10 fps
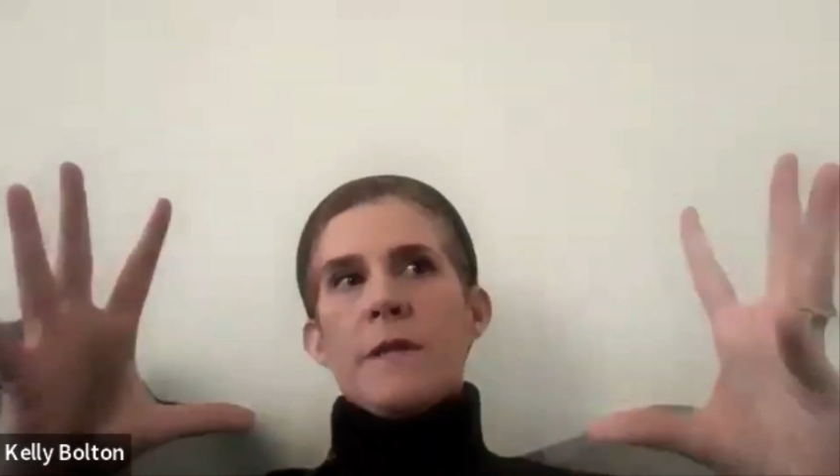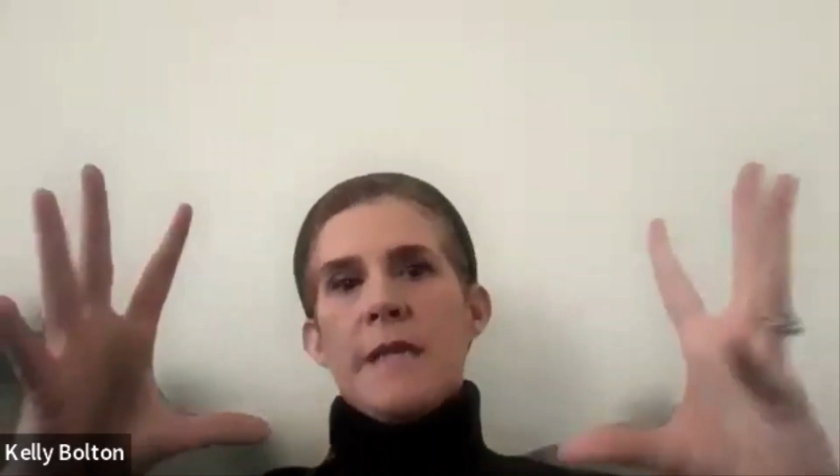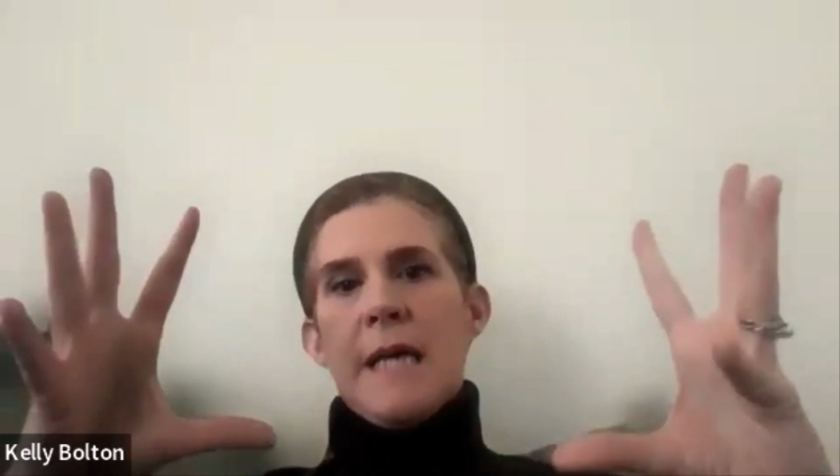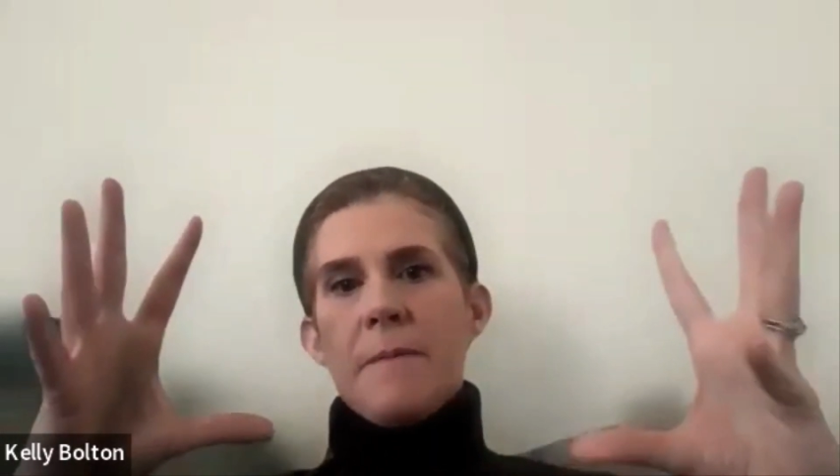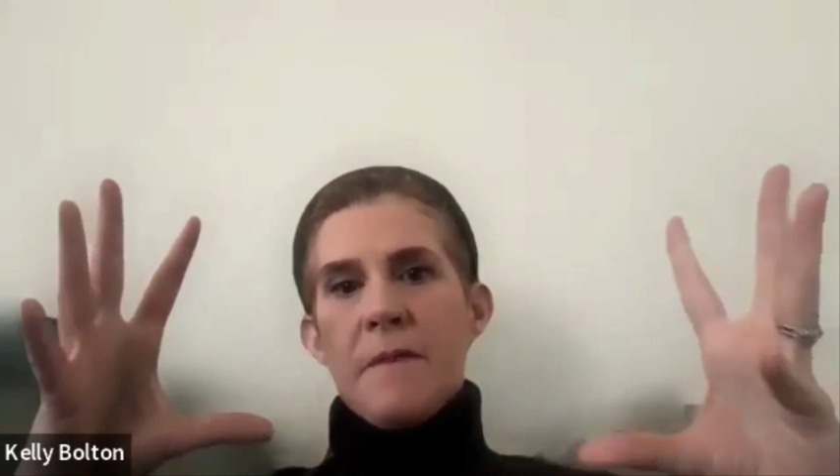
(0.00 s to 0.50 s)
the
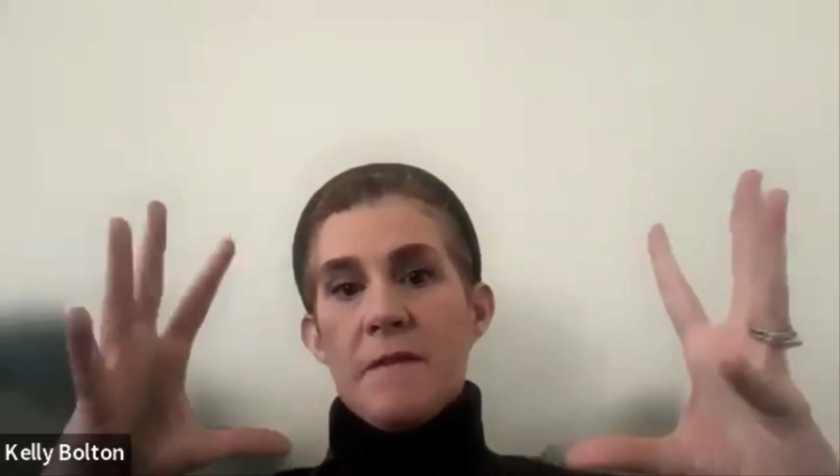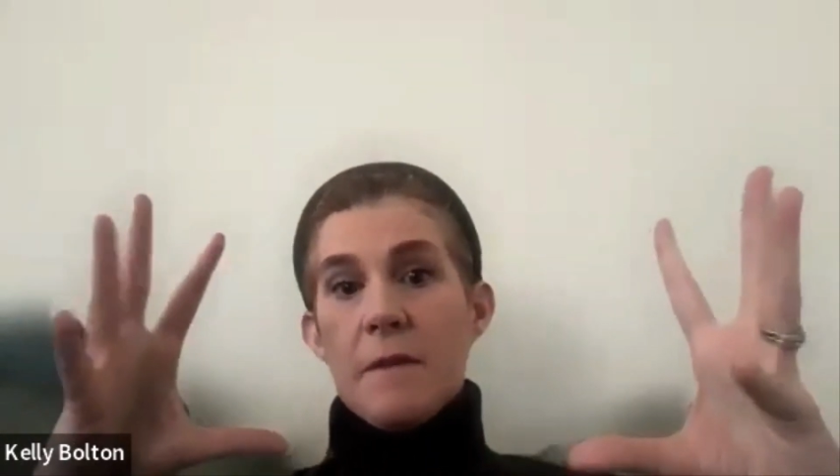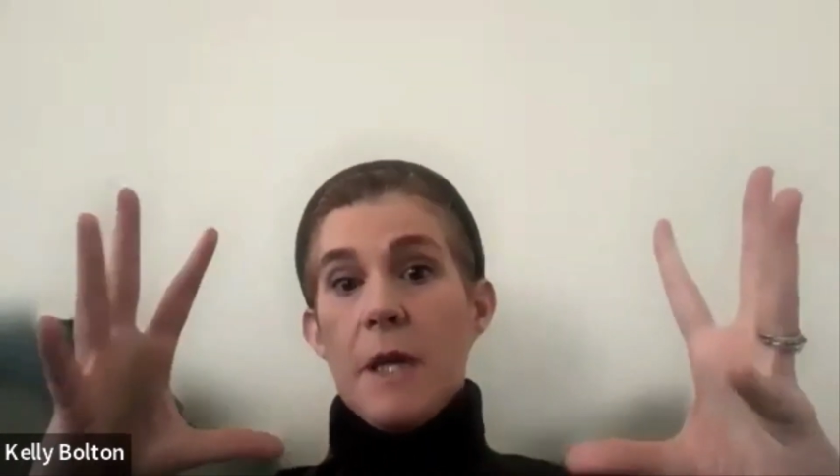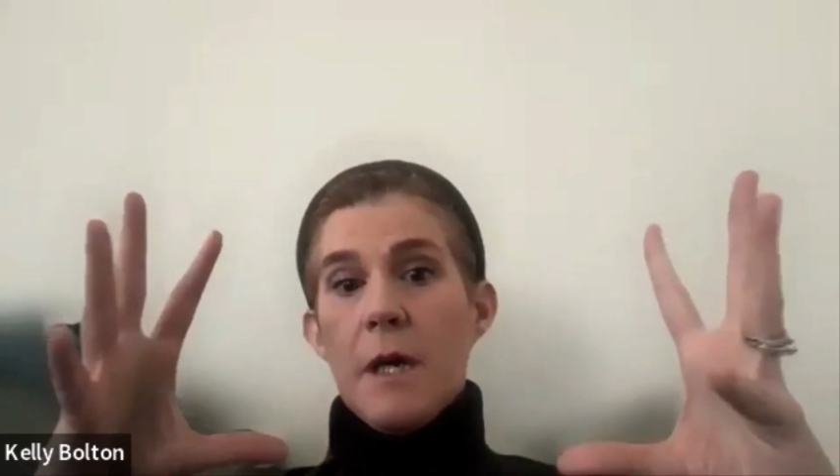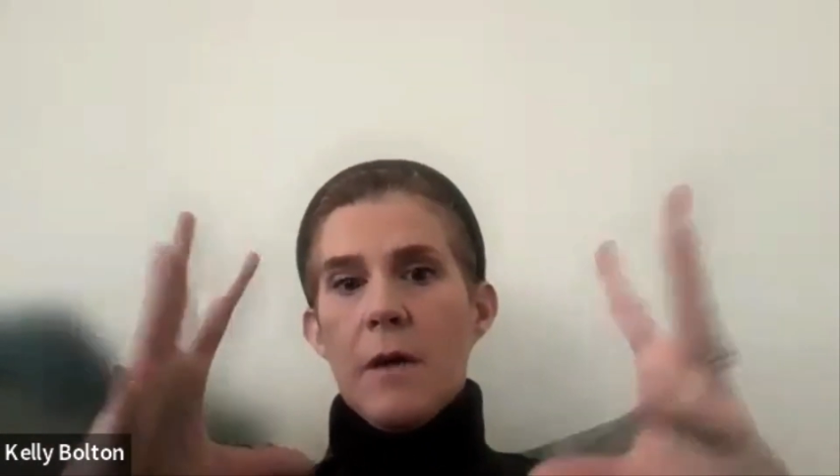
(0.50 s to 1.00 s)
depth is
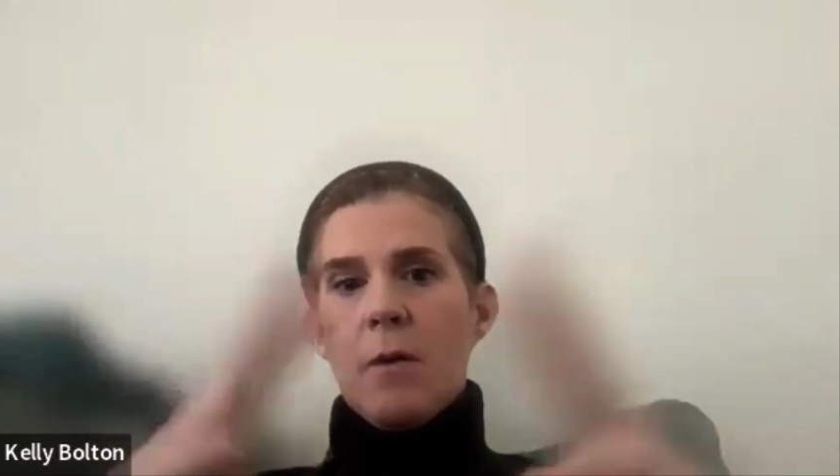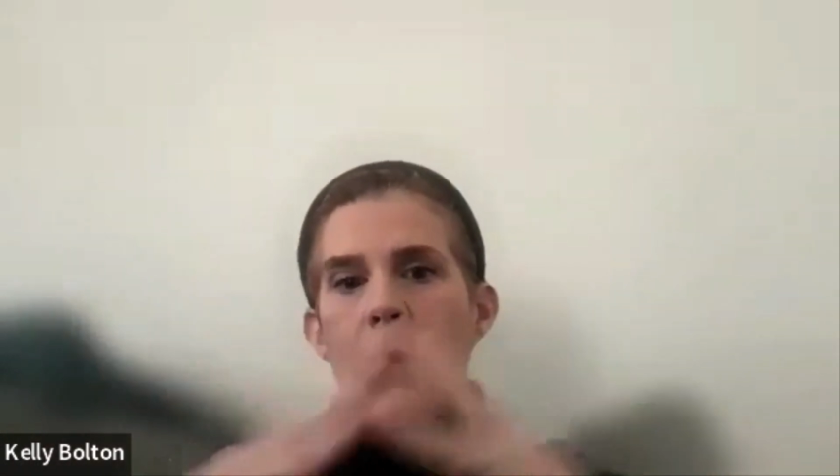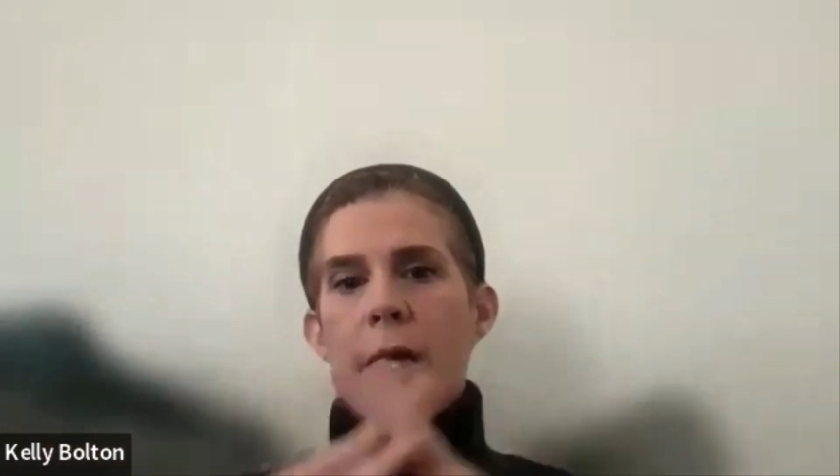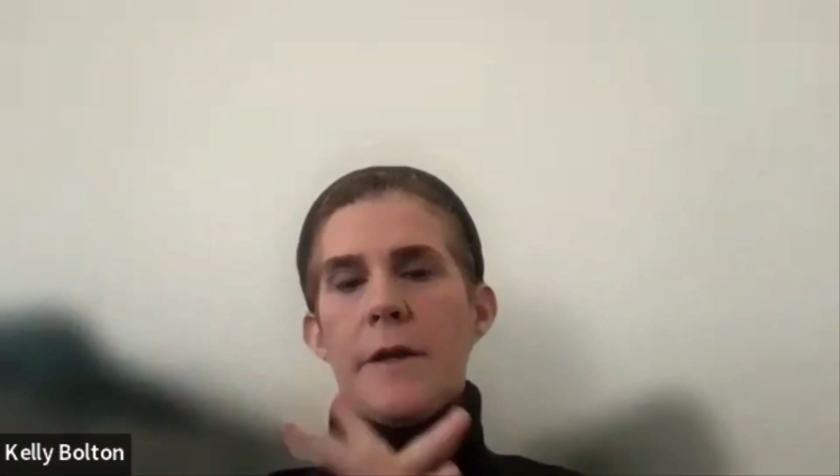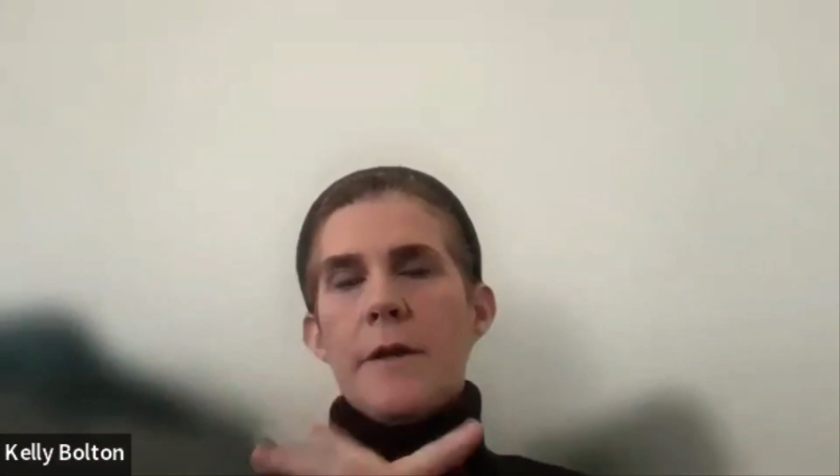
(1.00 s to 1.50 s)

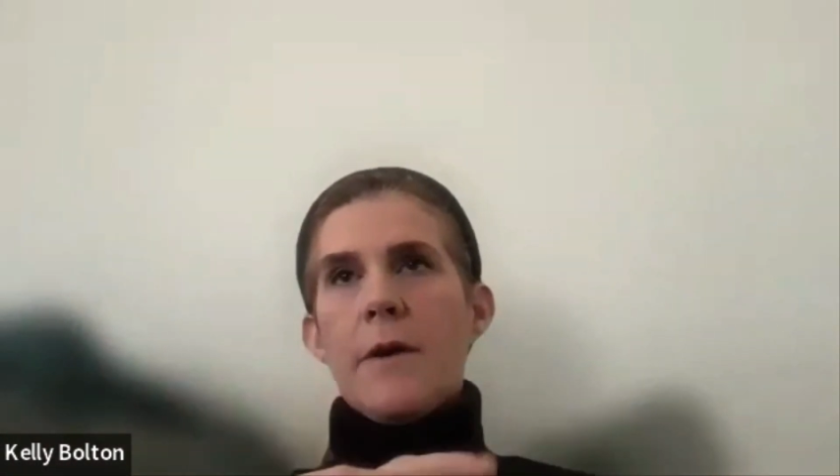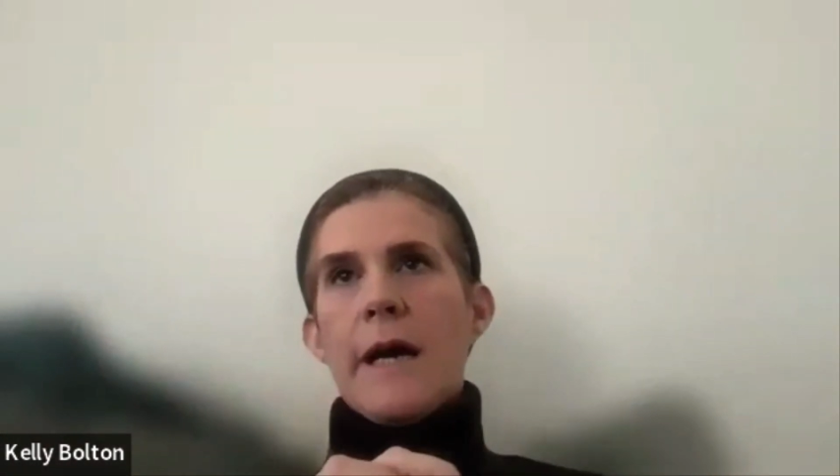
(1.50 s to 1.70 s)
low and you're